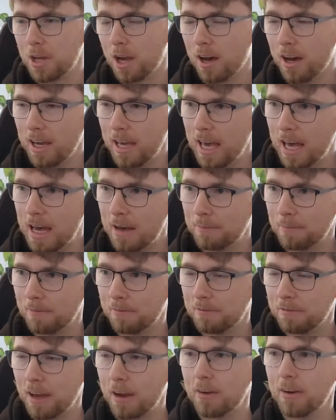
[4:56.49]
I am
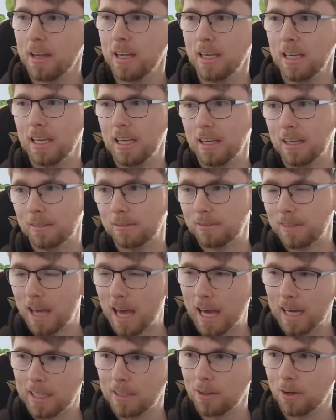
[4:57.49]
very
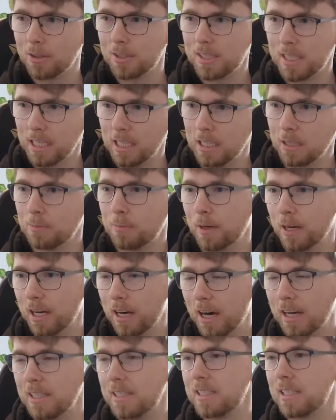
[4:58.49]
agnostic, but
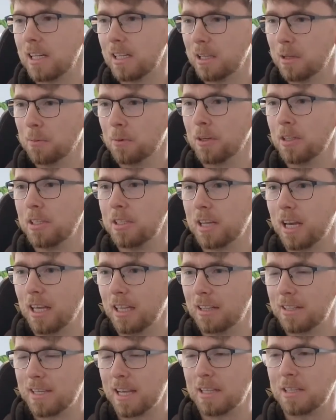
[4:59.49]
I still appreciate
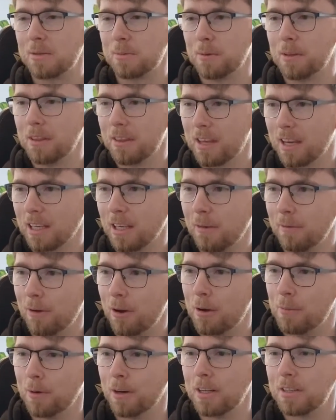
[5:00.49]
the sentiment. Thank you
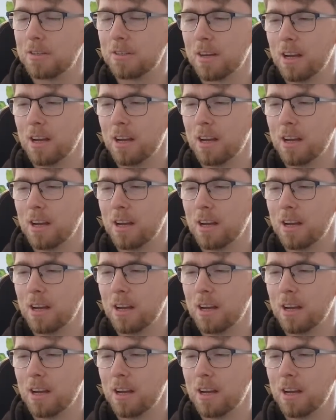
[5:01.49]
very much.